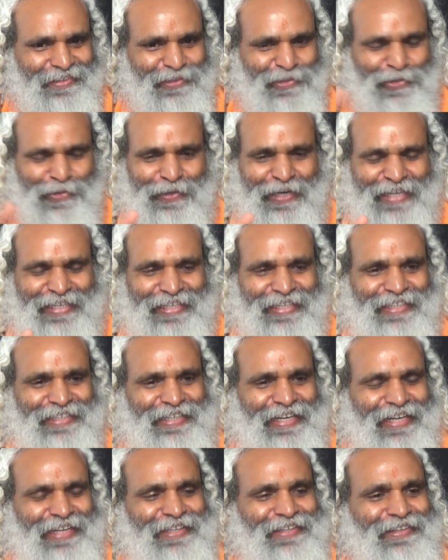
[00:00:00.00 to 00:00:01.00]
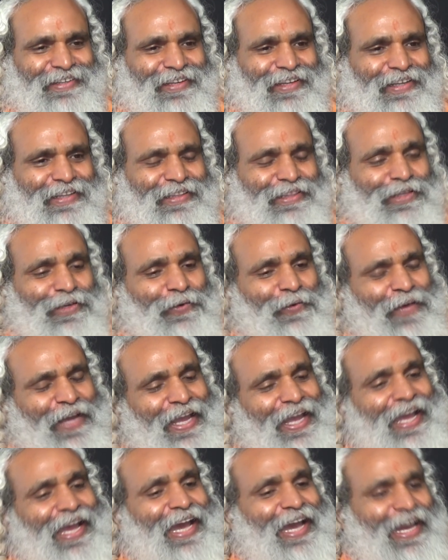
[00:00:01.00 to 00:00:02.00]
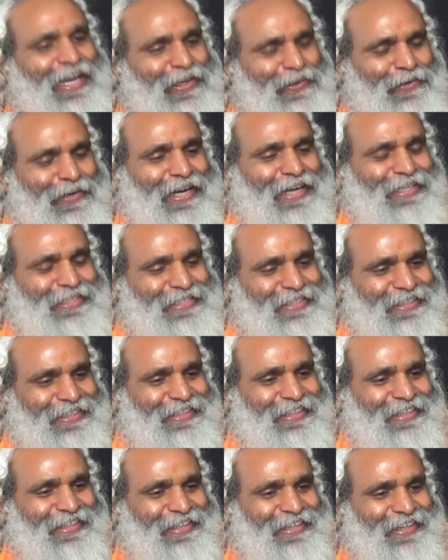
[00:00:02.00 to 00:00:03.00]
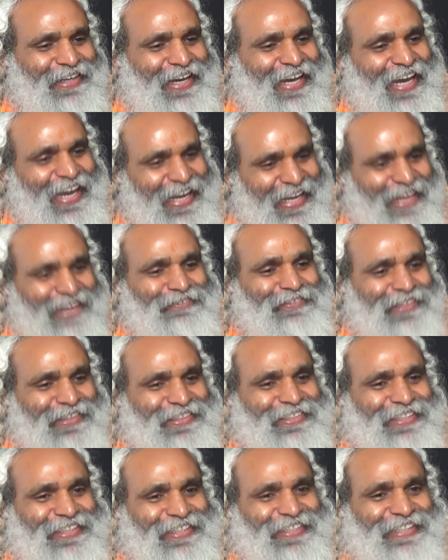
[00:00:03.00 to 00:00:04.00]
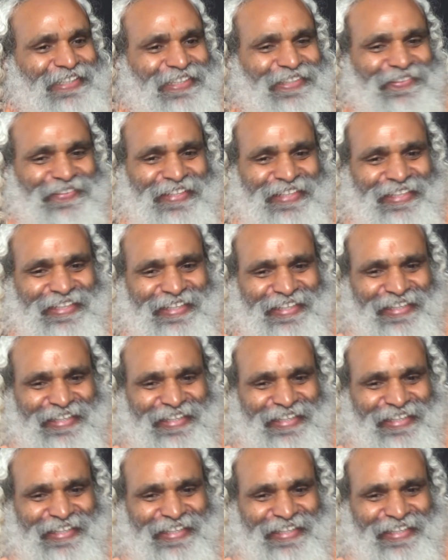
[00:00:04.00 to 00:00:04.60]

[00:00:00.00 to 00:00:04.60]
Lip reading: So what he did? The way I was, I am continuing.